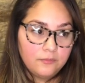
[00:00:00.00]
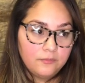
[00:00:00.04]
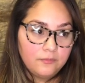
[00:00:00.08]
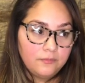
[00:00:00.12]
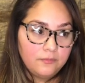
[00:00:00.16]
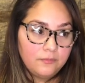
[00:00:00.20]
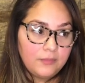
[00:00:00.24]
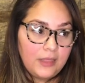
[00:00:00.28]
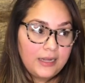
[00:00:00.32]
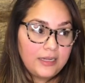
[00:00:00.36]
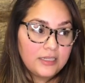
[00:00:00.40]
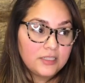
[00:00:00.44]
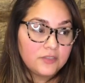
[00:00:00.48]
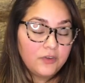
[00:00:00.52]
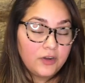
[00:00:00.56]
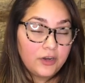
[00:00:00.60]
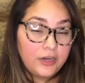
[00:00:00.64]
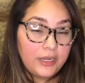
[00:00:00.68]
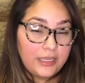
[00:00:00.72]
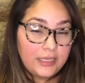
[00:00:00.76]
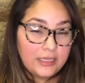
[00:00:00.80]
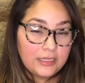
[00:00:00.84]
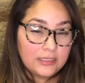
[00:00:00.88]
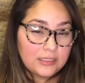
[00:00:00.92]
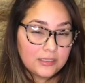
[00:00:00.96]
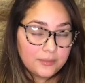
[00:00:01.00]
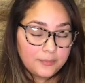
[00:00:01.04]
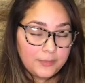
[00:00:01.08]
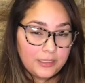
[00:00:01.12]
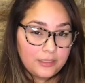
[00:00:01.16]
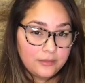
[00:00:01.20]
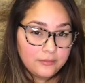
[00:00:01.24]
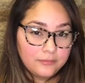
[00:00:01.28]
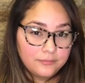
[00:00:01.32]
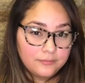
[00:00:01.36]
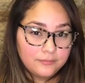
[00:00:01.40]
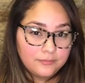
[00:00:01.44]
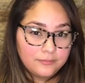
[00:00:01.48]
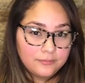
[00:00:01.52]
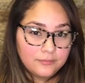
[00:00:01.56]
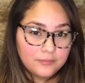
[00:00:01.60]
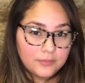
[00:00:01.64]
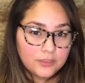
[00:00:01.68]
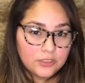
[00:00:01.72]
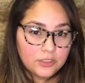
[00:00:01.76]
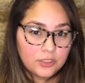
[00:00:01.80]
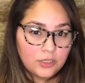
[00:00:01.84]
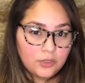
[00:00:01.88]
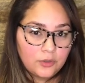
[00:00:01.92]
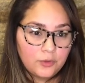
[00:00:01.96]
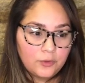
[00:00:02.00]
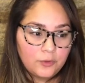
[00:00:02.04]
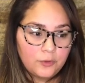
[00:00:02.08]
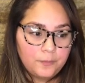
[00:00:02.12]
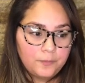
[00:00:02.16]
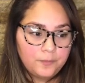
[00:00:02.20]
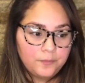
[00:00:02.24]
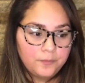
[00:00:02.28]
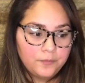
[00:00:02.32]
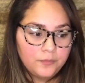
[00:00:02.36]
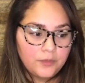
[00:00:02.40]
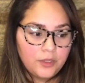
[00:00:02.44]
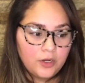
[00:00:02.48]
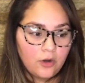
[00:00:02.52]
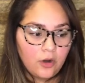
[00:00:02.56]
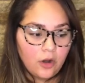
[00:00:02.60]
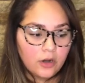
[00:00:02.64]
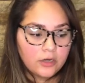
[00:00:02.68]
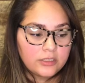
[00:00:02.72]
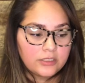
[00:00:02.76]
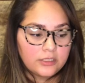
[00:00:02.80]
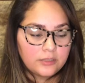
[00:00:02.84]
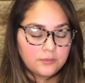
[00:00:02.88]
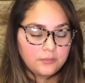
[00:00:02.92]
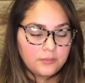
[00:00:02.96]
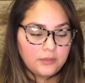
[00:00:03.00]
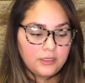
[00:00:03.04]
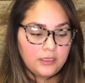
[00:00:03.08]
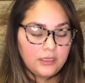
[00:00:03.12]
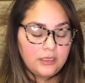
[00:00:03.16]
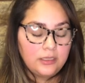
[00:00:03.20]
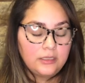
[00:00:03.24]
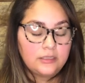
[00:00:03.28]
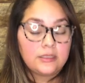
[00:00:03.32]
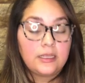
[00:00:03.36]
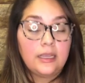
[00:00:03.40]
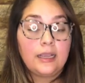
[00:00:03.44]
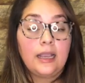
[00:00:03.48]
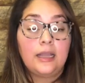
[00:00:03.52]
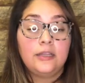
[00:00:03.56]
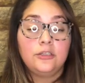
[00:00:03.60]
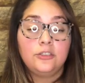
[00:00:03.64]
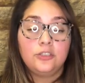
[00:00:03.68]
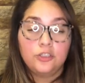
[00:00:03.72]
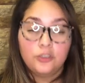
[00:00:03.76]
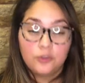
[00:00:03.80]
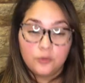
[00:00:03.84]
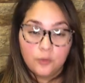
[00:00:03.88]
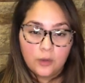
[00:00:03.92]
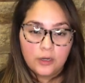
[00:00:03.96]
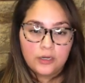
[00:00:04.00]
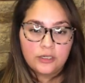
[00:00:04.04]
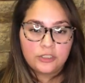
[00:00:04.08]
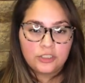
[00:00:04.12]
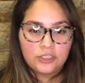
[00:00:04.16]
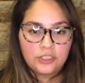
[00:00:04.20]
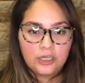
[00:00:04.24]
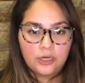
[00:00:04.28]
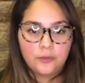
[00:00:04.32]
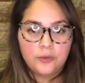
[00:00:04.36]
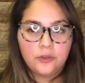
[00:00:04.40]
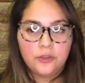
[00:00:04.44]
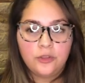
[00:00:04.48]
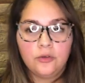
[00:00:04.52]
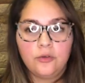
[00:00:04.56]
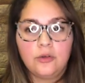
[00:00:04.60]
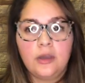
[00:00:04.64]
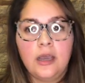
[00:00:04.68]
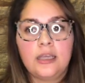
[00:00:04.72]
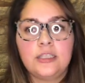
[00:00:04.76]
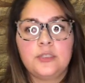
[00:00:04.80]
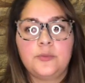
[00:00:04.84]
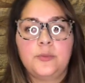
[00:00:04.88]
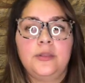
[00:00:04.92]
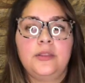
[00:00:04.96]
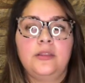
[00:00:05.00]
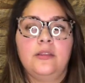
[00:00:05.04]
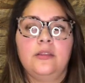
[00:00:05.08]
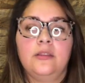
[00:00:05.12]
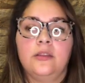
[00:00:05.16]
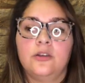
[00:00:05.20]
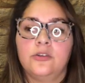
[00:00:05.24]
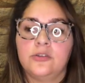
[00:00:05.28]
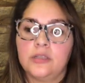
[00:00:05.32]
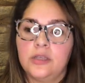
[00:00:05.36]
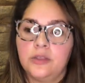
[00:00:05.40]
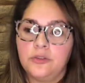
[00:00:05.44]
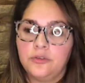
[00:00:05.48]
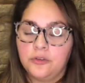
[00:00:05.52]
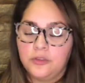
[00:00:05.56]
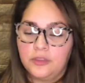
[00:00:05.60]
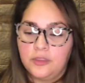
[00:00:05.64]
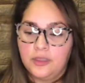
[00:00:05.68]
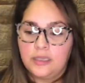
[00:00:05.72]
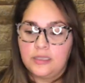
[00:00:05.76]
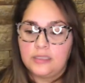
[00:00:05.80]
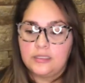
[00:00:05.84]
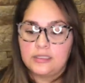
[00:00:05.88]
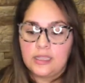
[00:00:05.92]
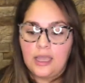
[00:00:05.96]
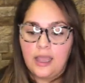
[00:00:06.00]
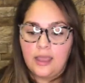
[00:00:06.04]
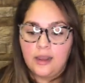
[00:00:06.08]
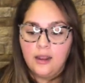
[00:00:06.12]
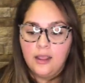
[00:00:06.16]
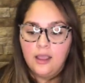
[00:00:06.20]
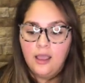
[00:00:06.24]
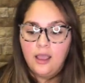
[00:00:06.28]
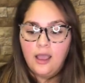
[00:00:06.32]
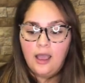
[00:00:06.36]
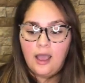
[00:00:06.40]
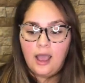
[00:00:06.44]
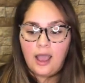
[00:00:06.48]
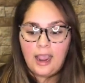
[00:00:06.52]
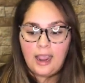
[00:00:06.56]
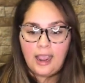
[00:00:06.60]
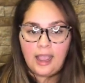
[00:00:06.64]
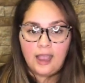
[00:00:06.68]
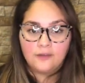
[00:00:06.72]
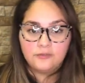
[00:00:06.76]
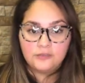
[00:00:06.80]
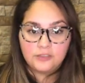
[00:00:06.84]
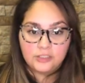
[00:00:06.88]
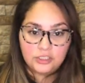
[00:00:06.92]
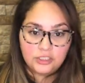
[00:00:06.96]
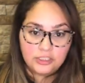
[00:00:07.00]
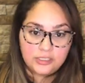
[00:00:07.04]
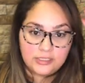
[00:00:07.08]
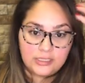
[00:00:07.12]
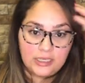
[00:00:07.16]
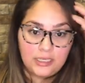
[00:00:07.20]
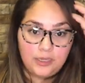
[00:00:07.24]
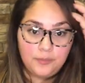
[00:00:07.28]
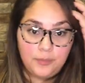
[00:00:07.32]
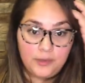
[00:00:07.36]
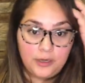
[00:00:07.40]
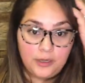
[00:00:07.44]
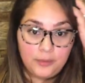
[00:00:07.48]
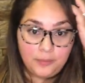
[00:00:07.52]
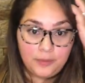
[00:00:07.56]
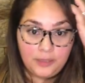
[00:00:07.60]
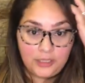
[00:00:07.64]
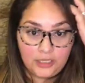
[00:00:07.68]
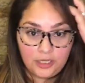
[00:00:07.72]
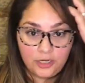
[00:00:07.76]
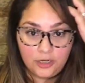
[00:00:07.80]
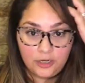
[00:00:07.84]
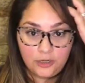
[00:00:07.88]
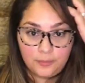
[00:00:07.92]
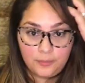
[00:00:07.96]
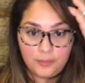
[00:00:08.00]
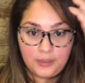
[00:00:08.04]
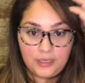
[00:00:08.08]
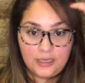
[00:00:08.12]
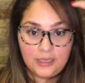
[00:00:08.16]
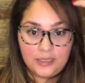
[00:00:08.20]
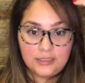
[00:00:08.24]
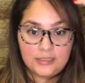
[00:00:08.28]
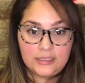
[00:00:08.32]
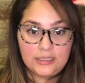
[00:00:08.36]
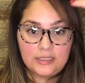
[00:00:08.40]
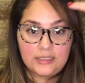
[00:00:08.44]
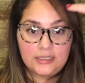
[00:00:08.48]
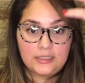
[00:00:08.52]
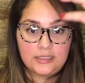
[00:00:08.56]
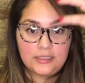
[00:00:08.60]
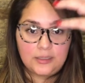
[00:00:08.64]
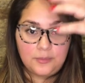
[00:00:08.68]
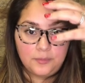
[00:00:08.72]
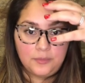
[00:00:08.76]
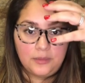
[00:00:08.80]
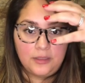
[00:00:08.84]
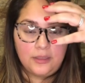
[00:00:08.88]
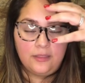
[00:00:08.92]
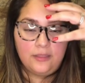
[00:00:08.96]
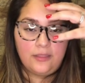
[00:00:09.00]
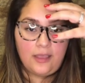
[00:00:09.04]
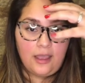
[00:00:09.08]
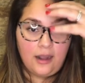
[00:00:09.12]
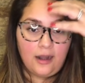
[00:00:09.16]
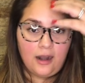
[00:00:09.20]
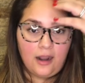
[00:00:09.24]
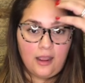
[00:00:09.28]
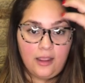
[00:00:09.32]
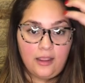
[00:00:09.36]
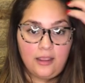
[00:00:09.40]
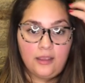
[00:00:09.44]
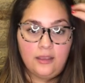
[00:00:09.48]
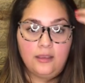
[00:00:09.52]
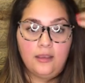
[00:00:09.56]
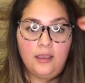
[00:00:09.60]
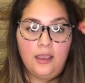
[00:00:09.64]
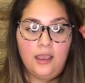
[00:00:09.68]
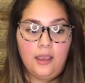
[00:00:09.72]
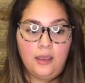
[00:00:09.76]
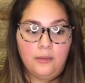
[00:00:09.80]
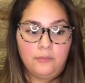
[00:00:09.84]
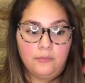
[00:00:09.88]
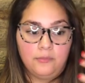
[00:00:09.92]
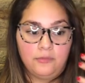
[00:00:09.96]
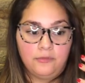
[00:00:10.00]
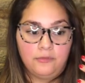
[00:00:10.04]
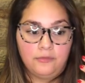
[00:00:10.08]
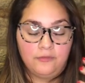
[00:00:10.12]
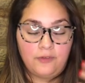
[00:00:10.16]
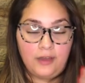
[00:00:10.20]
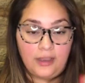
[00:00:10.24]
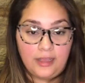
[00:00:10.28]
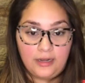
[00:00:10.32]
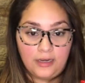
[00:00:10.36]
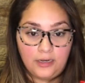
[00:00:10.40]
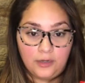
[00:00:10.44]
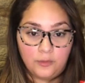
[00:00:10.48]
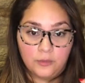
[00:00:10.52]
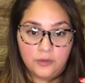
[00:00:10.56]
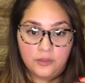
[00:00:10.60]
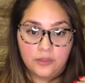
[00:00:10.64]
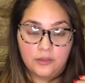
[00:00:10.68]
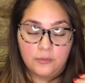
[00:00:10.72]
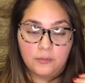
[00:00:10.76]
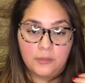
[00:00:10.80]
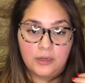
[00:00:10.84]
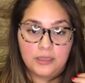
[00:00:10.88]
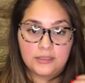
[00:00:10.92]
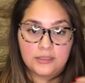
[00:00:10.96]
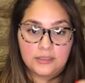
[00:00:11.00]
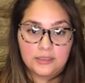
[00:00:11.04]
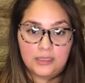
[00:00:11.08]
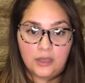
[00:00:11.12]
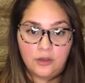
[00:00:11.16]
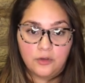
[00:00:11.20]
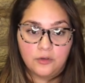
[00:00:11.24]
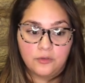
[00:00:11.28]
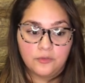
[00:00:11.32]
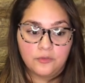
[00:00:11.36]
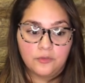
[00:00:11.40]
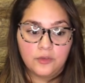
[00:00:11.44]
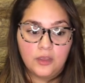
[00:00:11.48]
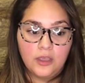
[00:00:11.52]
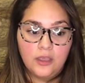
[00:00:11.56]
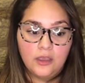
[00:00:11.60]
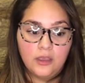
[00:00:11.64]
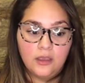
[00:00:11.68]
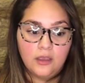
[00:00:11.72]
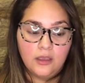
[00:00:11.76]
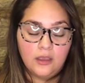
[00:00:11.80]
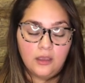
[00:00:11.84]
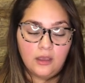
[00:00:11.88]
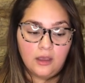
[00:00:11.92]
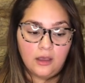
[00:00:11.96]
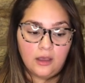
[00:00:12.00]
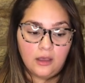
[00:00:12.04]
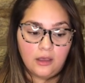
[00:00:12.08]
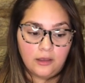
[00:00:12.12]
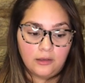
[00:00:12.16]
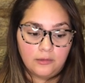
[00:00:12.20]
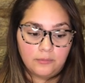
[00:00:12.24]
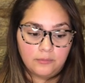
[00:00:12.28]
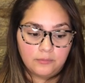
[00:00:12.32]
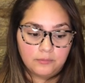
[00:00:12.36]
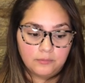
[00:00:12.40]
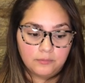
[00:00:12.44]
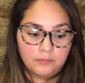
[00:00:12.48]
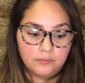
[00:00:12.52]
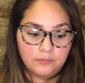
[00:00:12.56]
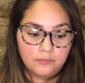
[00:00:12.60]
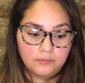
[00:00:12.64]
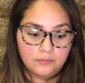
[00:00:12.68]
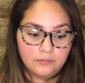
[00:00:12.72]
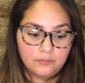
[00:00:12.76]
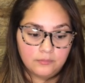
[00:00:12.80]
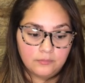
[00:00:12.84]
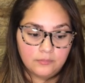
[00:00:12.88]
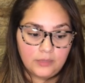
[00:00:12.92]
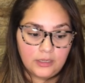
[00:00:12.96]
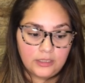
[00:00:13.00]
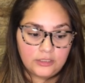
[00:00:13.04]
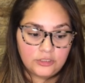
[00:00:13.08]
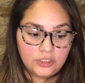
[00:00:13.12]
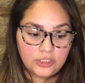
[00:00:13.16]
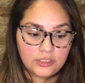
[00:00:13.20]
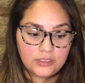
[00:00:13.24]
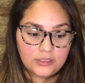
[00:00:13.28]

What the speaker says: very intimate. So there are some things like I do want to share with you guys, but then there's other things that I have to just keep it up here because it's something that I am fighting within myself. and just